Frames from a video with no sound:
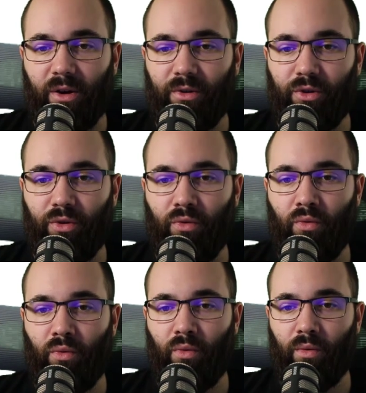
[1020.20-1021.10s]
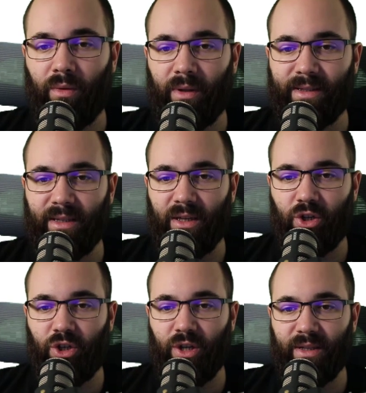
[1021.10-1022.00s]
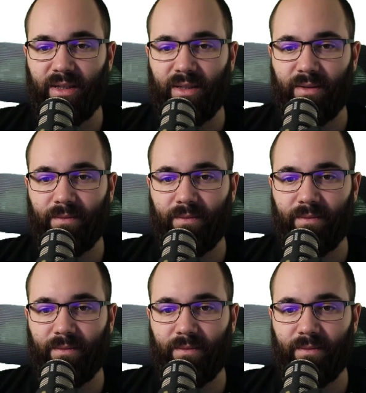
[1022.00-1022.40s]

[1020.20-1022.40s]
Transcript: to, let's see, sheets.